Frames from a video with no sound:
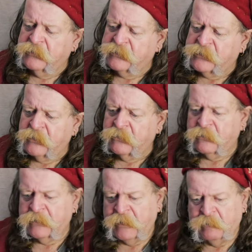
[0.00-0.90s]

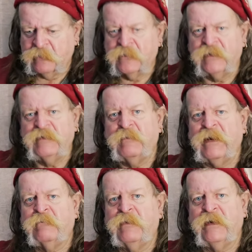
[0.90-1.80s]
So he put on his
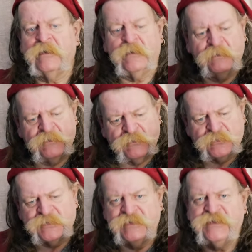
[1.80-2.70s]
backpack,
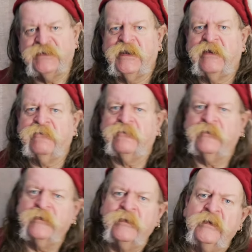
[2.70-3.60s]
trusty staff,
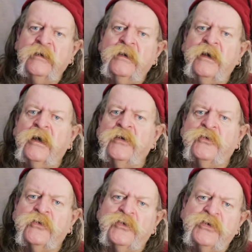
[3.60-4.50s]
and
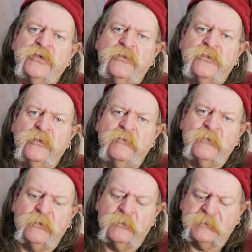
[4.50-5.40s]
trudged through the
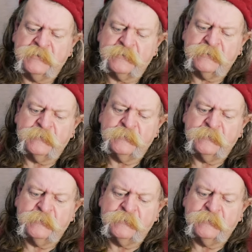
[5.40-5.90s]
forest.